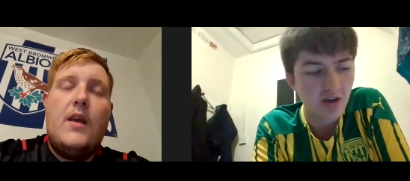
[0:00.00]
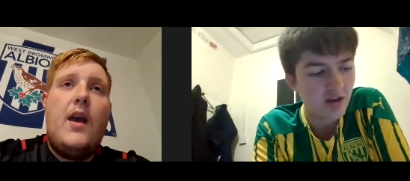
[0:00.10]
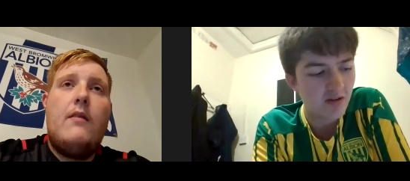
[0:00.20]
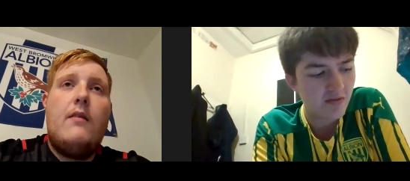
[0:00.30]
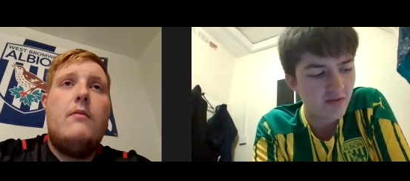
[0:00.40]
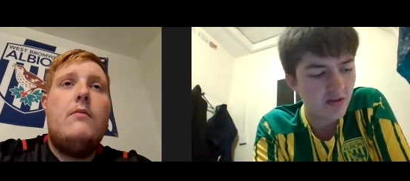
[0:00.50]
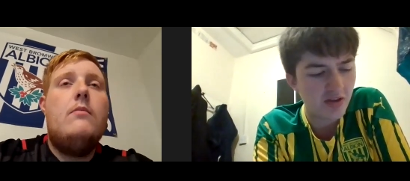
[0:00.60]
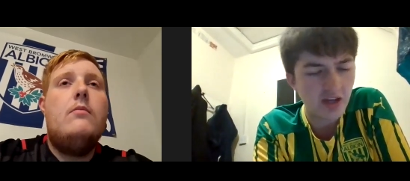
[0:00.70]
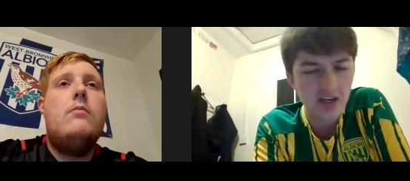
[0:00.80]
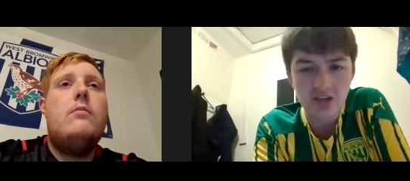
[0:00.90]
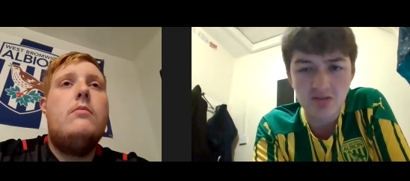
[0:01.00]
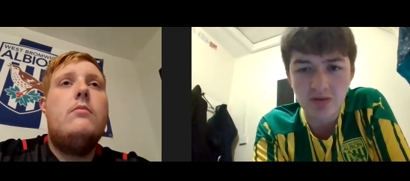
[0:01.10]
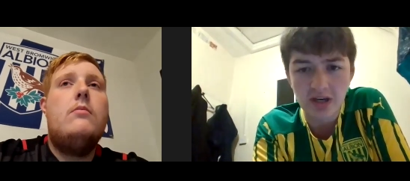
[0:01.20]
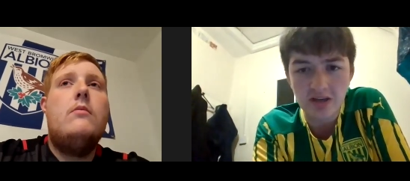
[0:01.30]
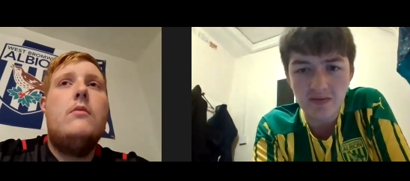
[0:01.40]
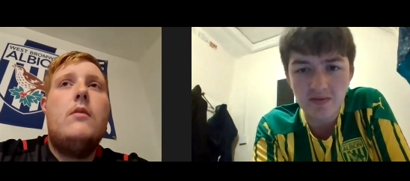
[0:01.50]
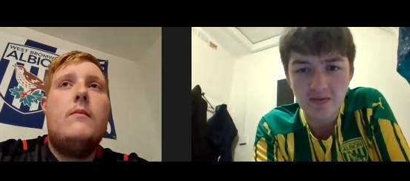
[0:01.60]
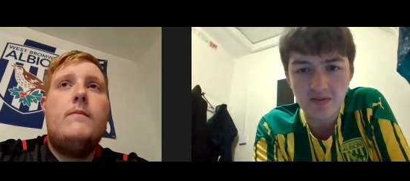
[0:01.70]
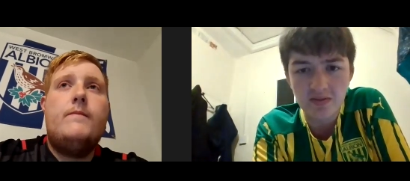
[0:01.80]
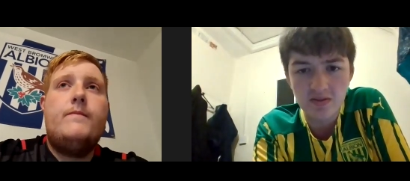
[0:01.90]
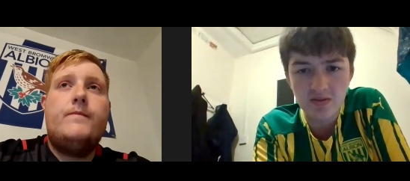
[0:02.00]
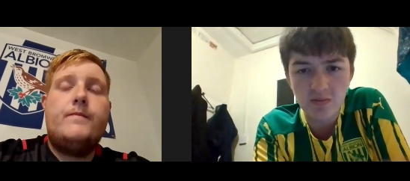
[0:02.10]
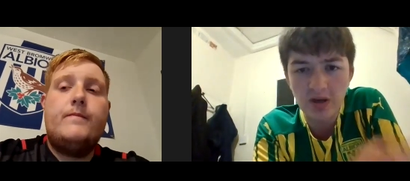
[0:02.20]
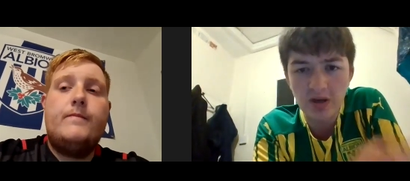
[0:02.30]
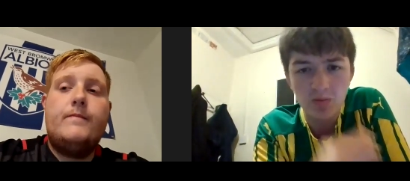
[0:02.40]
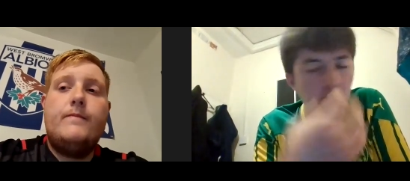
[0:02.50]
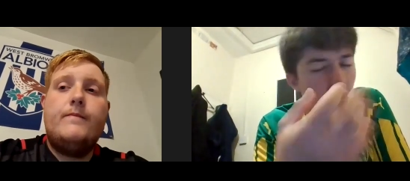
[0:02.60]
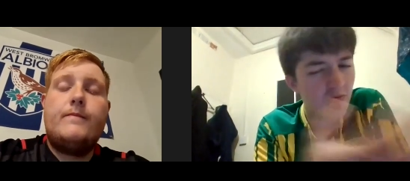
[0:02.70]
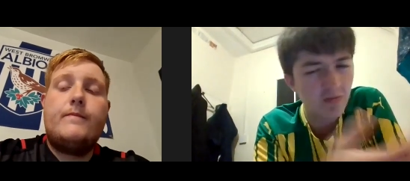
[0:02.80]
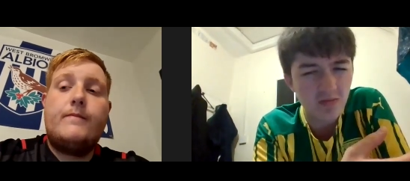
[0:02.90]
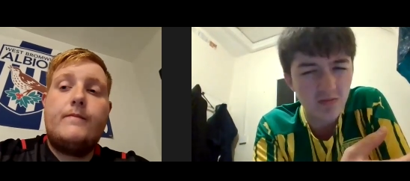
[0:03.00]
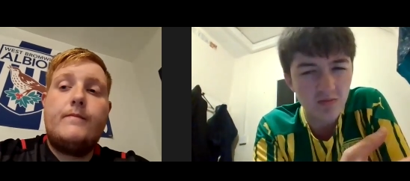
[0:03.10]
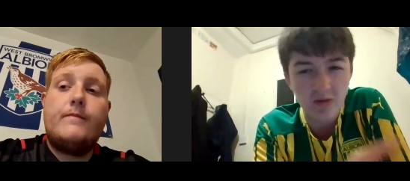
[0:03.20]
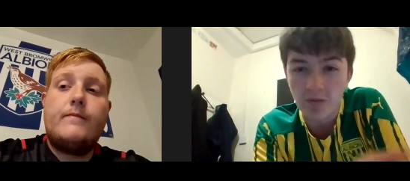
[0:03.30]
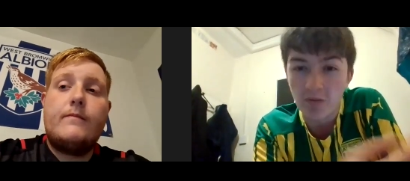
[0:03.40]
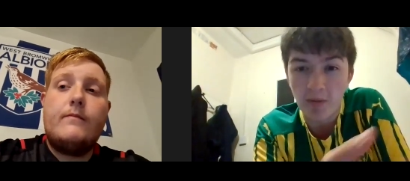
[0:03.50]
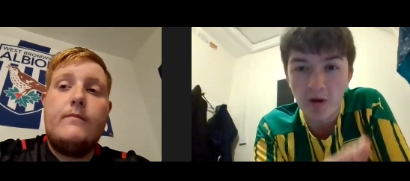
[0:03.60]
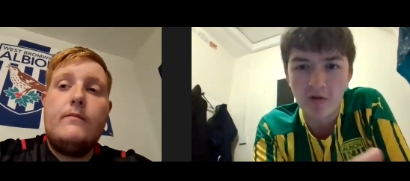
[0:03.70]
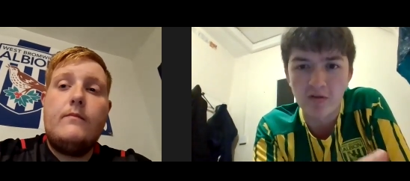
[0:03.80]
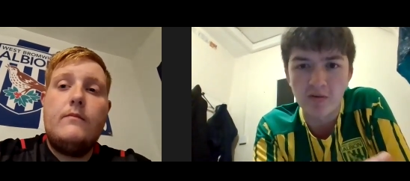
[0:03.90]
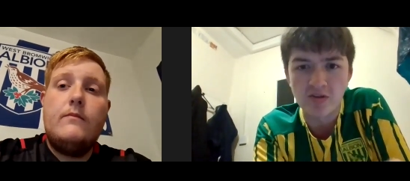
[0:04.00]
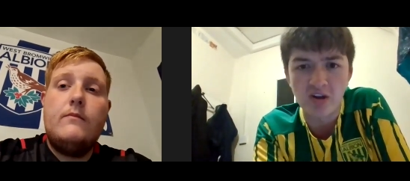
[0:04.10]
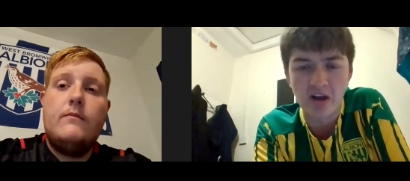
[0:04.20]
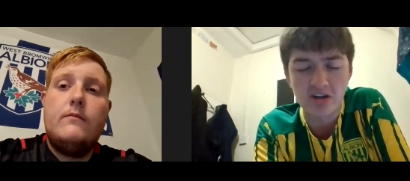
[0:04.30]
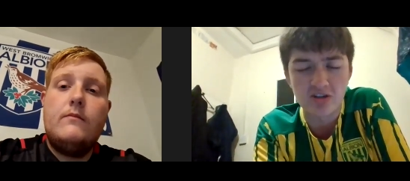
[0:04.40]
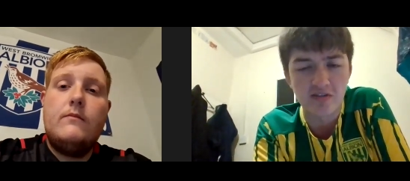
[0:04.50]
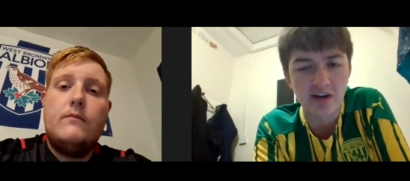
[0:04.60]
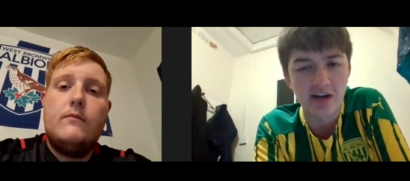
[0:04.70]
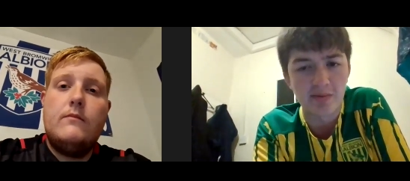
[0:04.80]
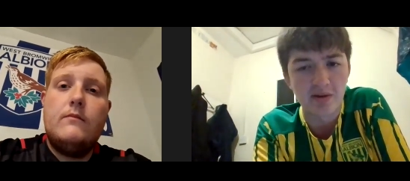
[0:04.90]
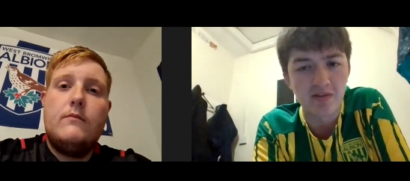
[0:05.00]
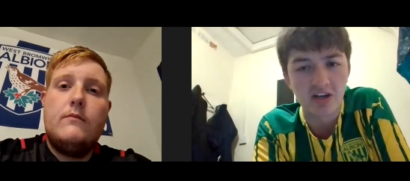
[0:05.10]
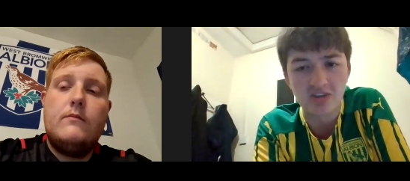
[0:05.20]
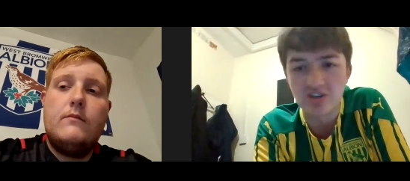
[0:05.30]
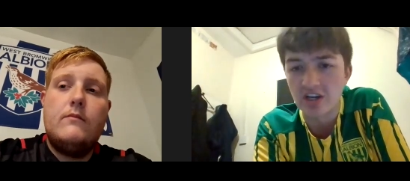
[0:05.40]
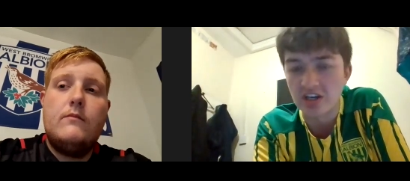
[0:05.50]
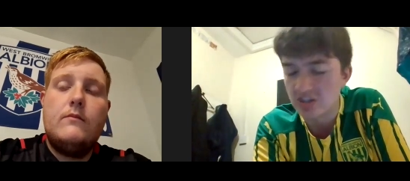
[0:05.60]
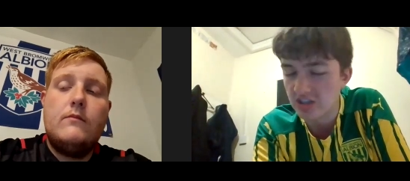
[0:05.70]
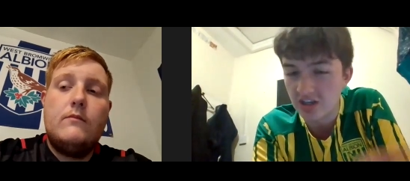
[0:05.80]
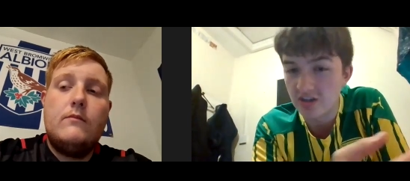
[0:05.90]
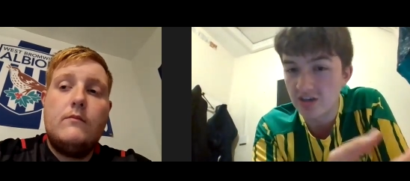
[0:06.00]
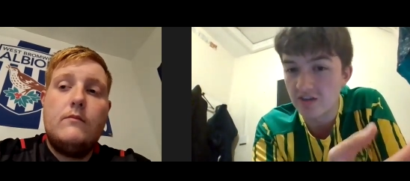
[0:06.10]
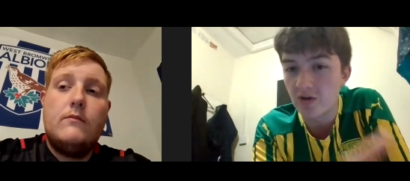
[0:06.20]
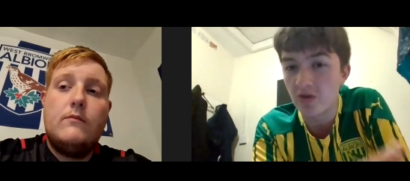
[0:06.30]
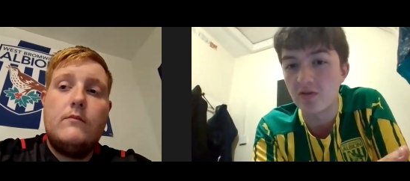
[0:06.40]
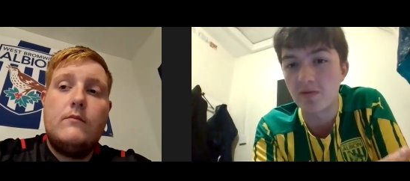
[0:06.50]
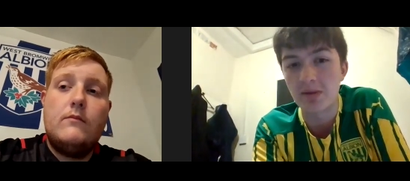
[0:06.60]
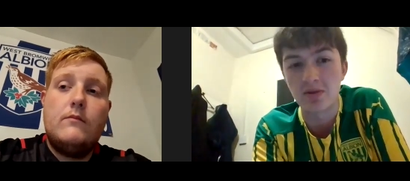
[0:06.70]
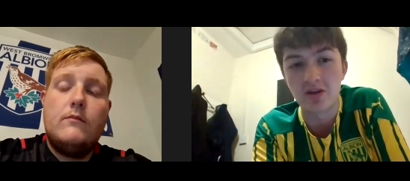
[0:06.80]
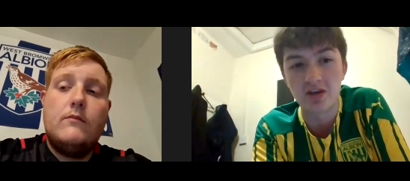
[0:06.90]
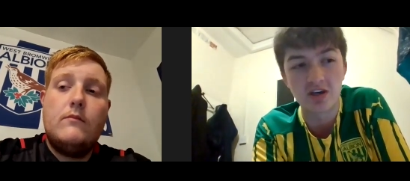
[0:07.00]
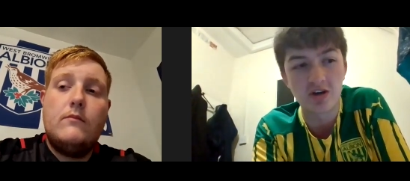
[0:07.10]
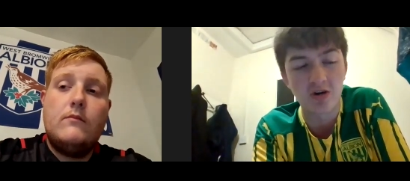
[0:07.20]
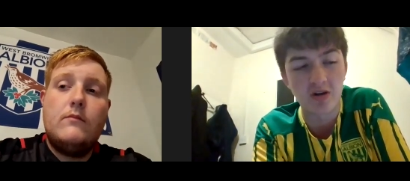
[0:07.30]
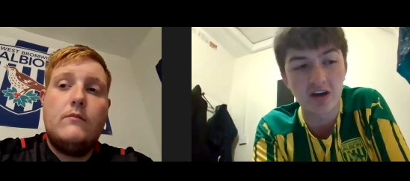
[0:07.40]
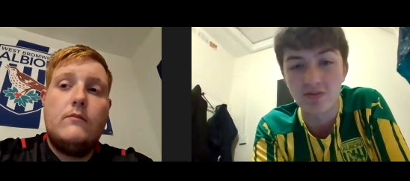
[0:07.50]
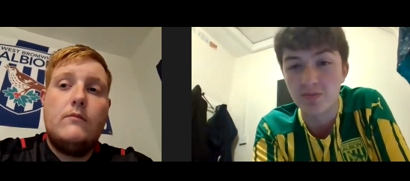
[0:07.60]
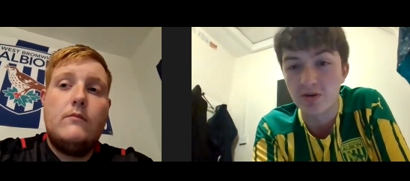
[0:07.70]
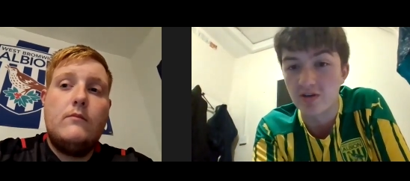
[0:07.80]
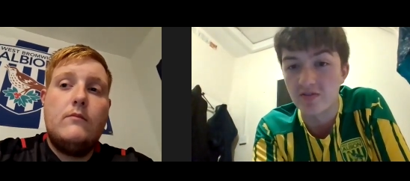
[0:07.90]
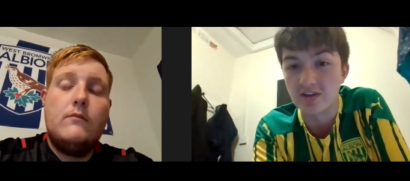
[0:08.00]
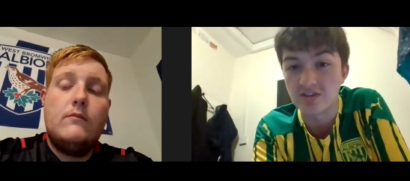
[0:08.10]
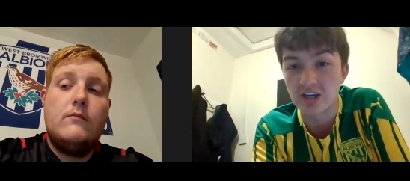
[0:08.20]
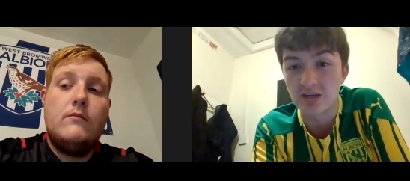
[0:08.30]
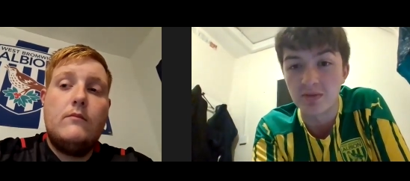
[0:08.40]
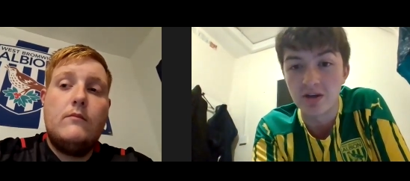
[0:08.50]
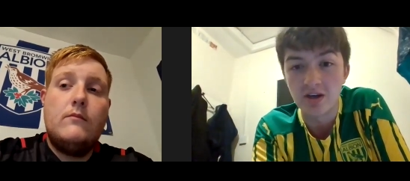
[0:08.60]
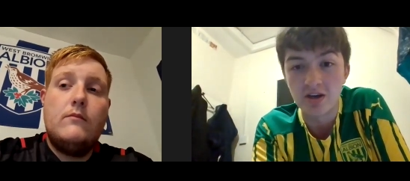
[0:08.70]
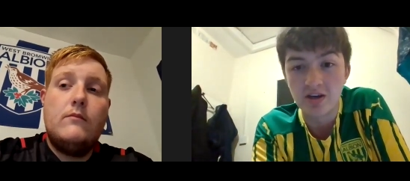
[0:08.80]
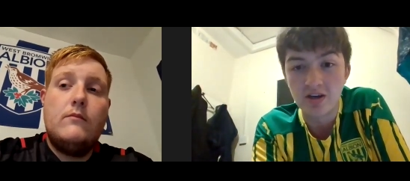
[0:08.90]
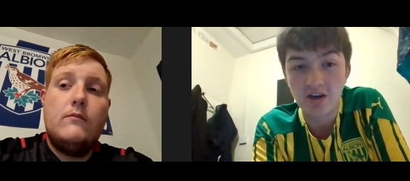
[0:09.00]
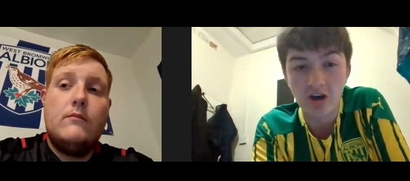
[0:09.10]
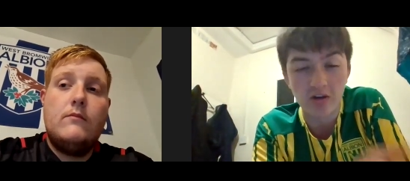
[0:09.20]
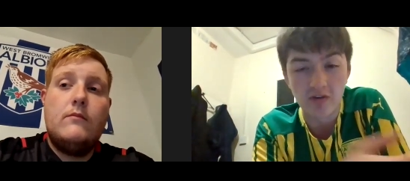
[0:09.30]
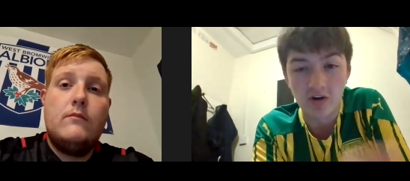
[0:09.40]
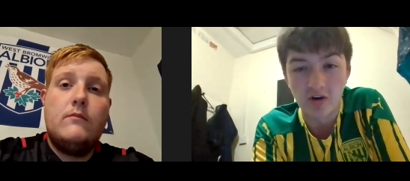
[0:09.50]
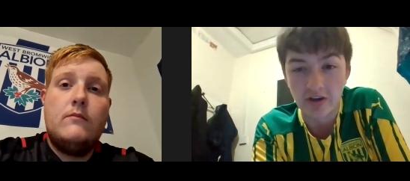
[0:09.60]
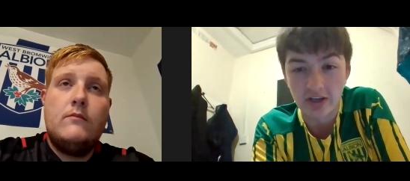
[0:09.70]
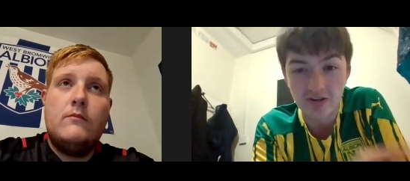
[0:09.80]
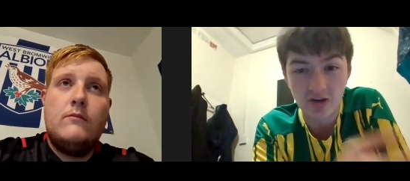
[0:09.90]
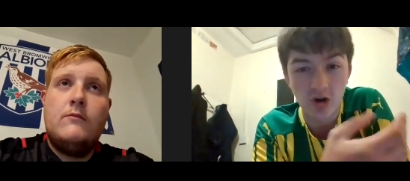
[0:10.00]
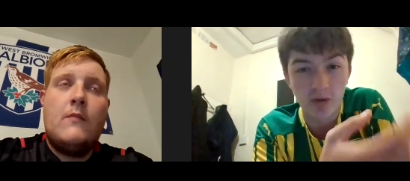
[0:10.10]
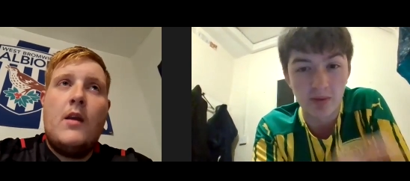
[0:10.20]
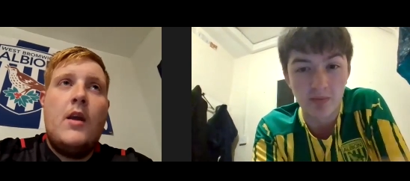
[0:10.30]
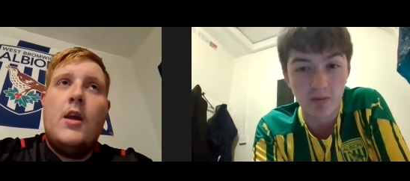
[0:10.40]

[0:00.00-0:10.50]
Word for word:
Speaker 1: yeah. the thing is, we we well, apart from a selection of Albion fans, at least you, have got to remember that you can't have a perfect team overnight. There've got to be